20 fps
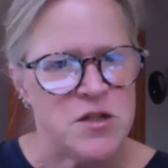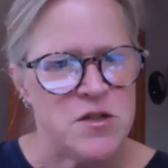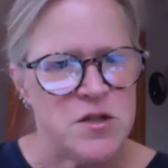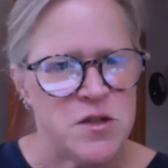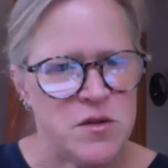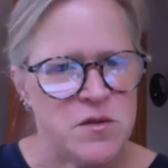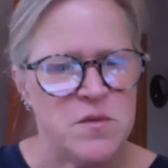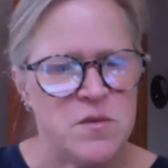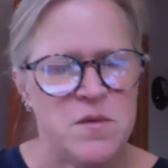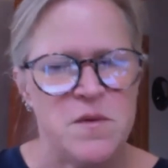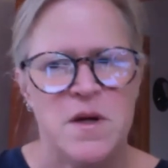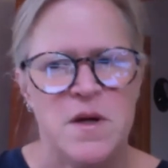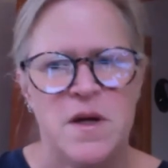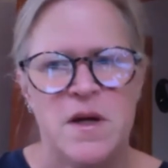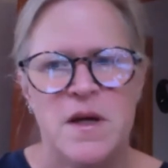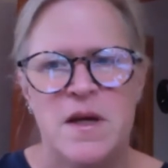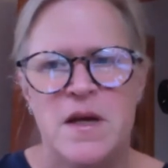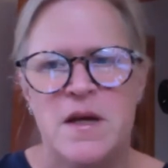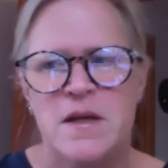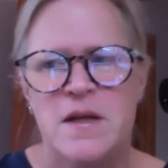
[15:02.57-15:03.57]
to.
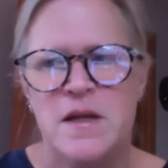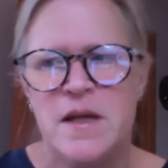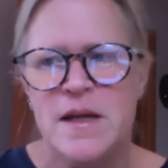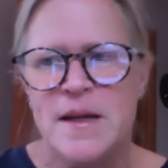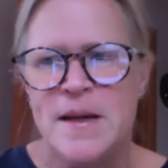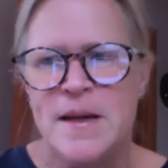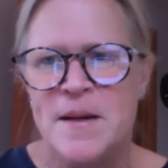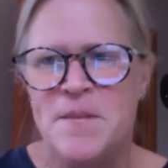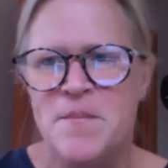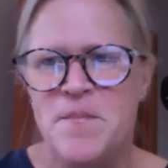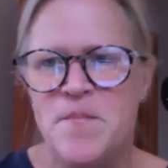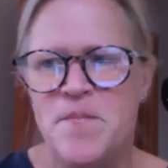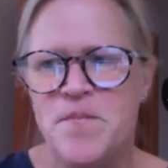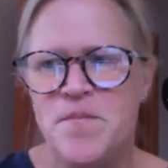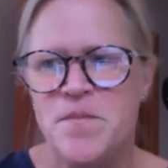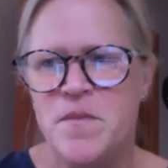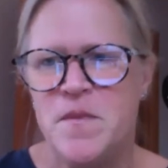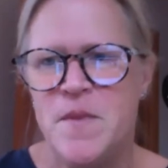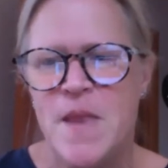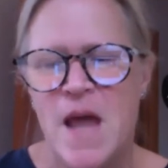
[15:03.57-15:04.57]
Um,
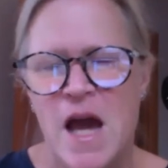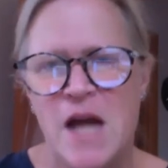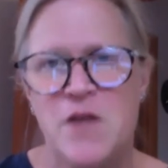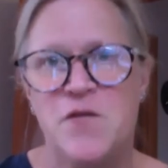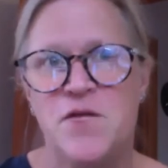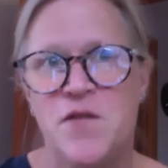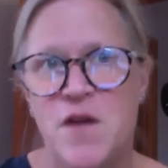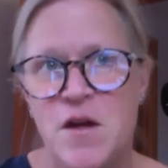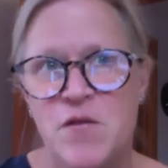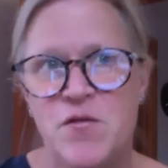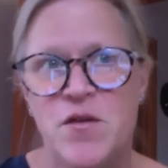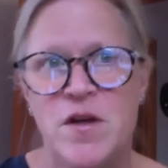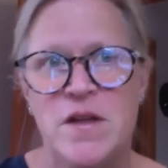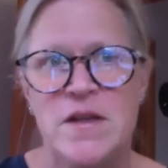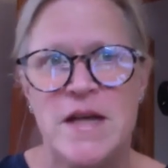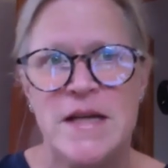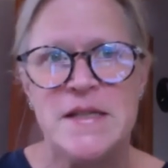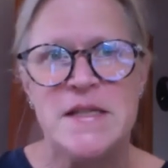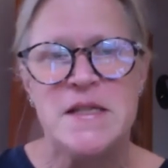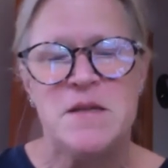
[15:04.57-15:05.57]
not a favorite
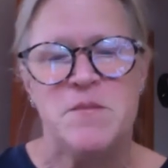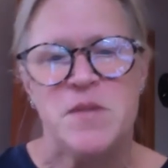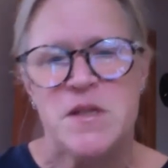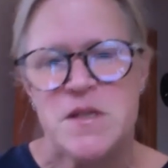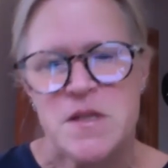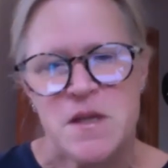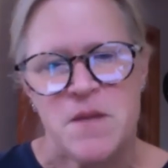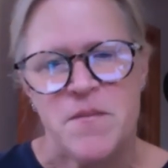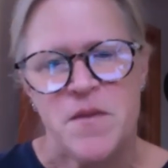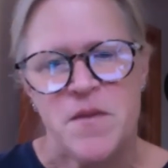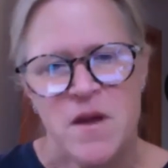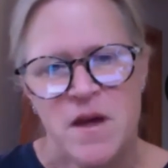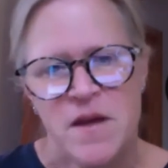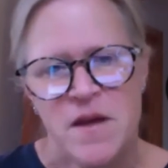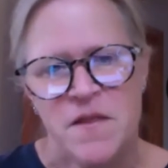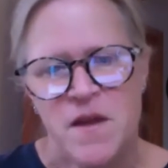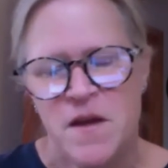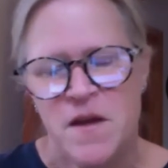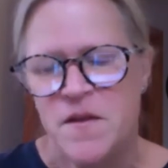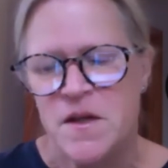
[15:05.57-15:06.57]
lesson, but something I
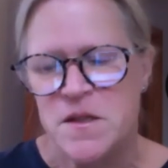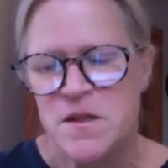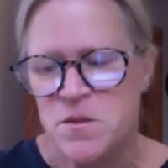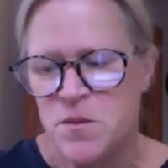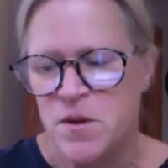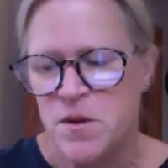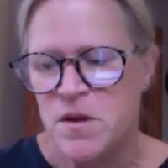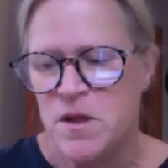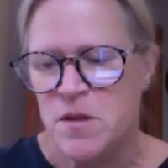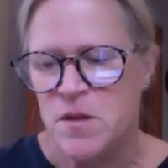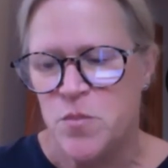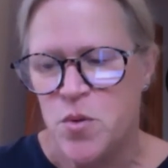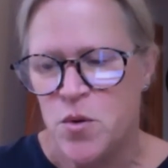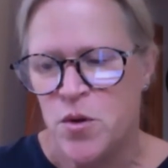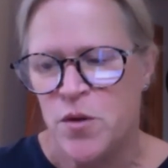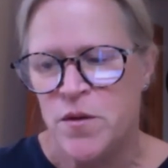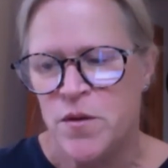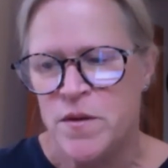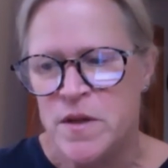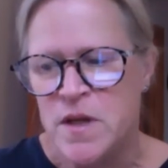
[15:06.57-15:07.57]
think that's really
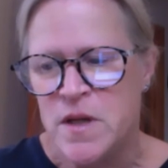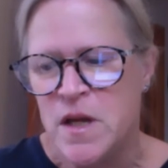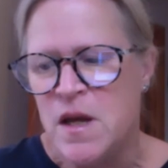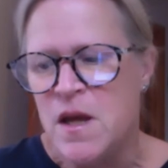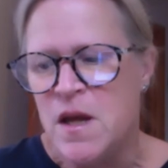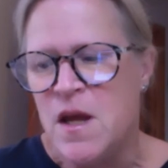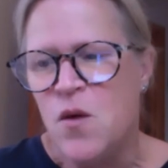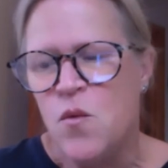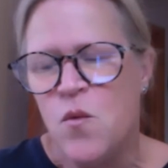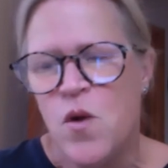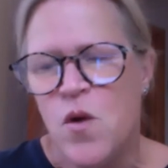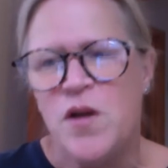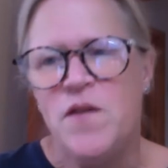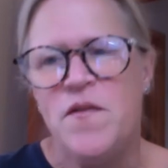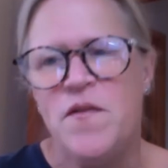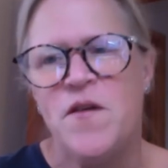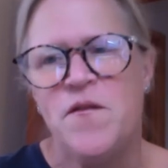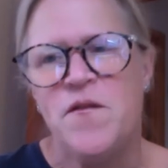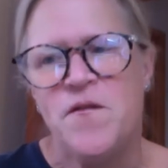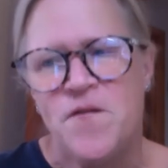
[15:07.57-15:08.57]
important. One
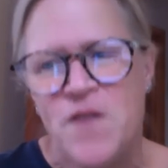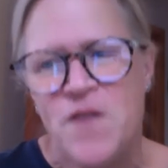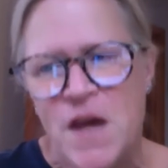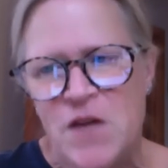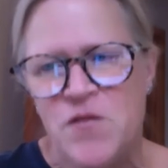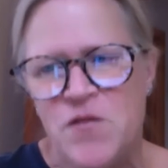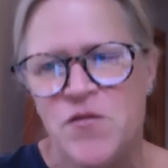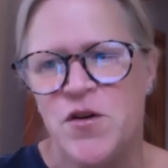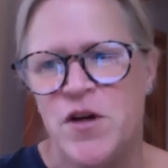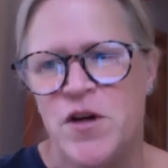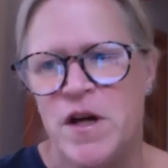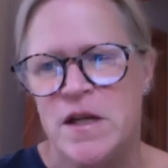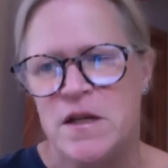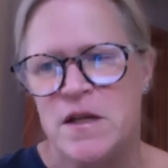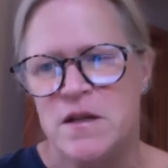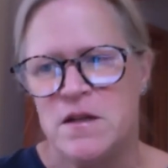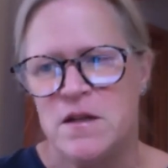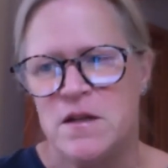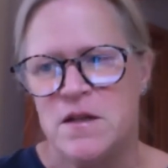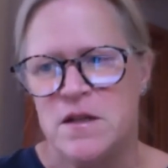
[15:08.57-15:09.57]
of the favorite
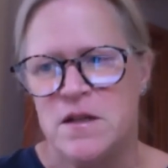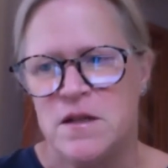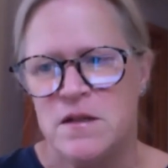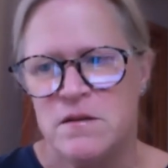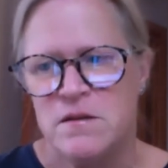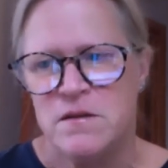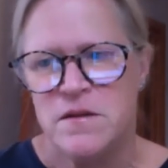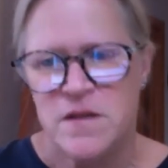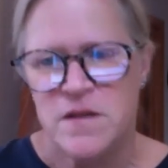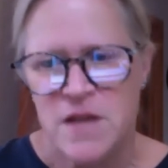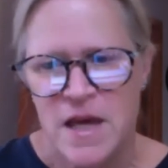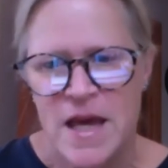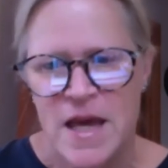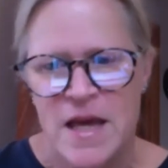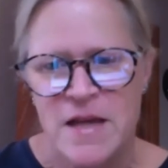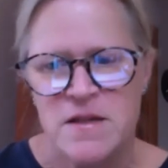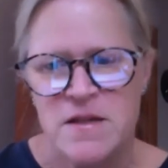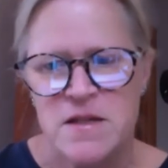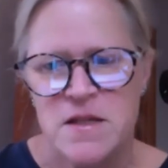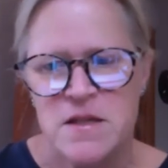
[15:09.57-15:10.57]

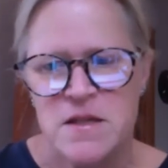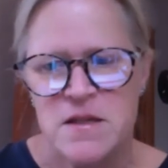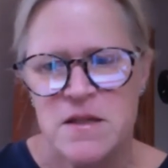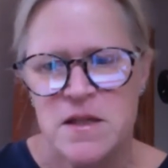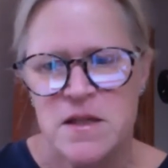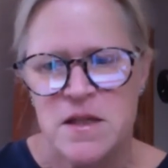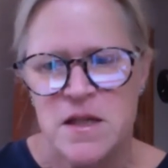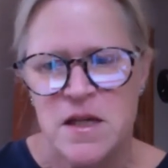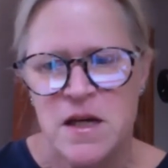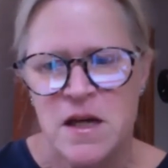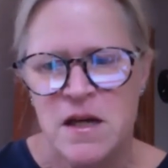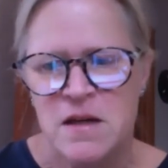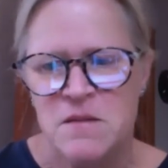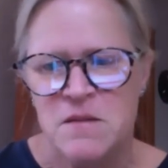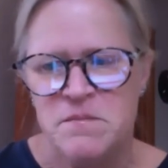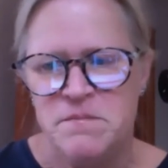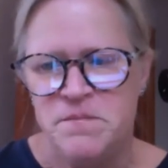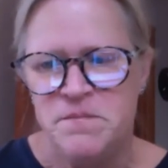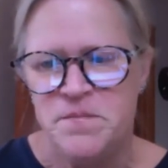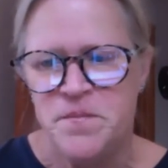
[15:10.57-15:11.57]
things
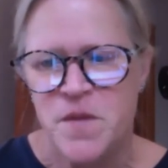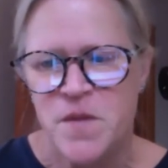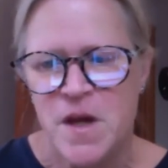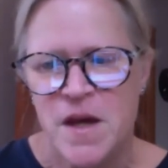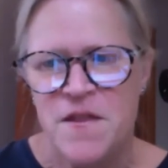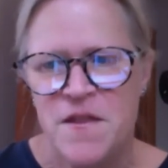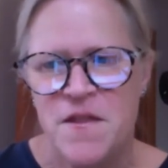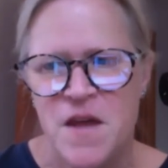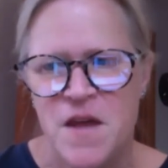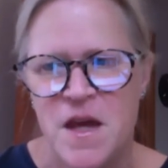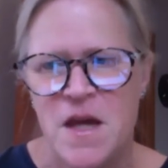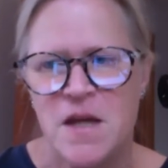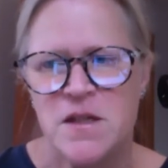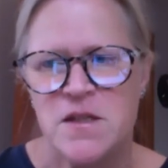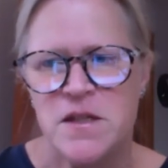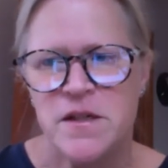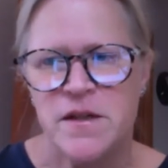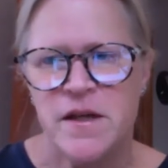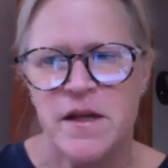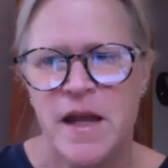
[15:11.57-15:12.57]
um, I think
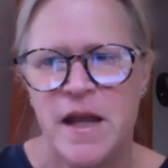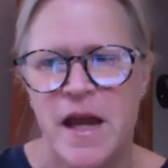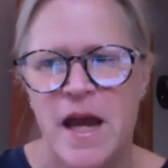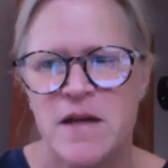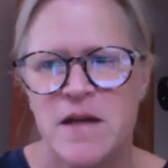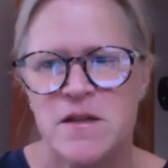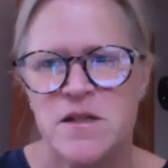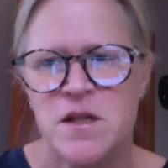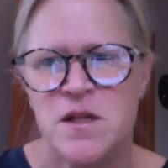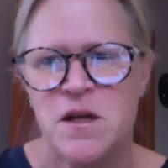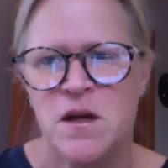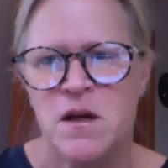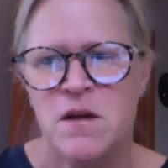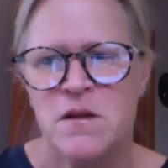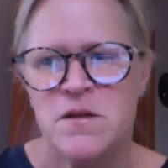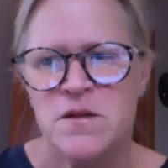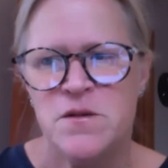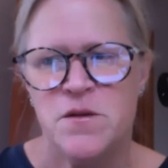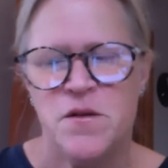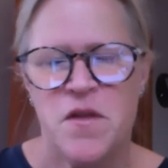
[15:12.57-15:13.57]
to connect
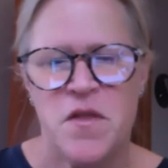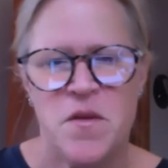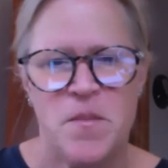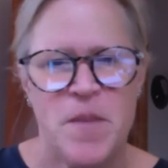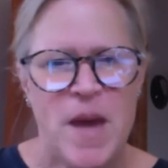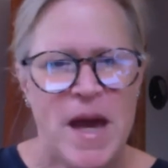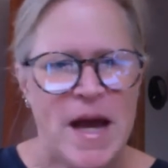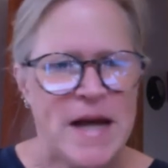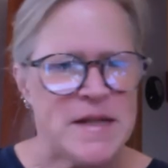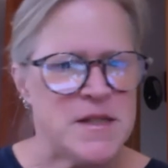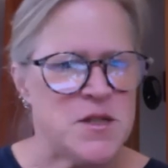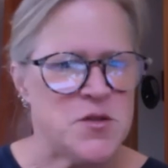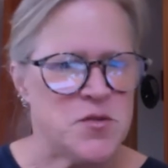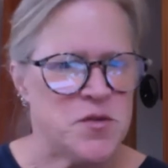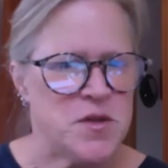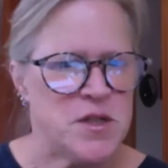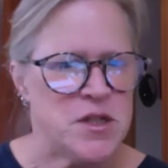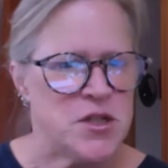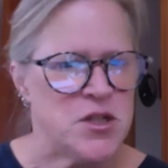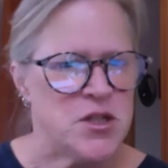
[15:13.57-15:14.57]
sort of the past
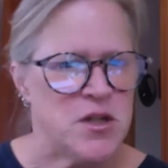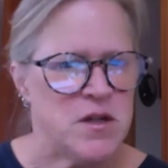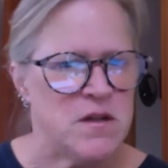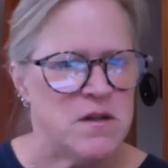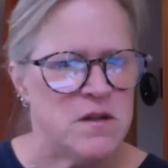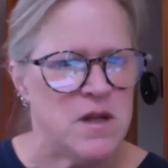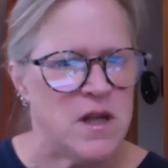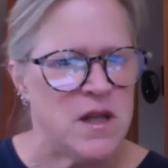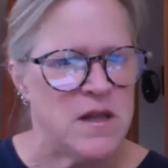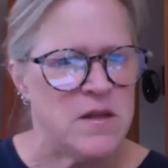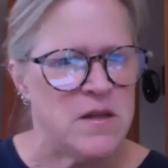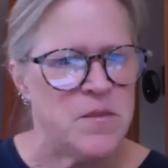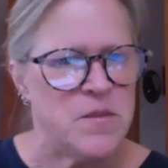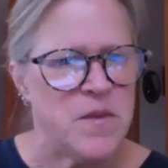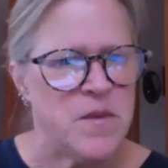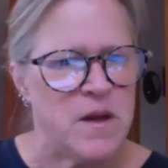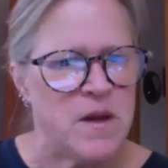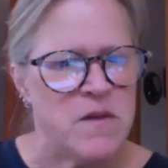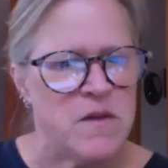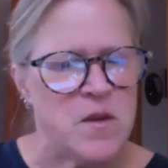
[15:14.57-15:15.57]
tradition and the
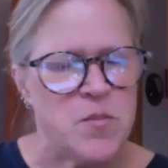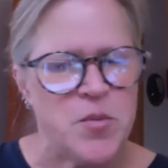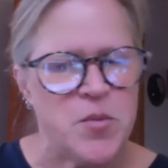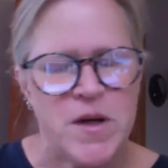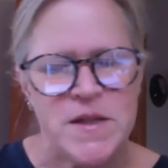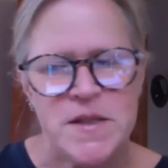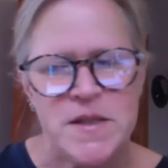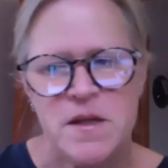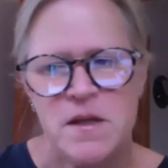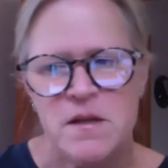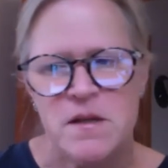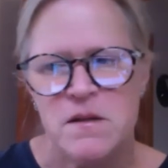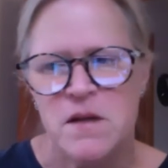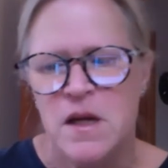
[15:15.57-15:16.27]
and the present.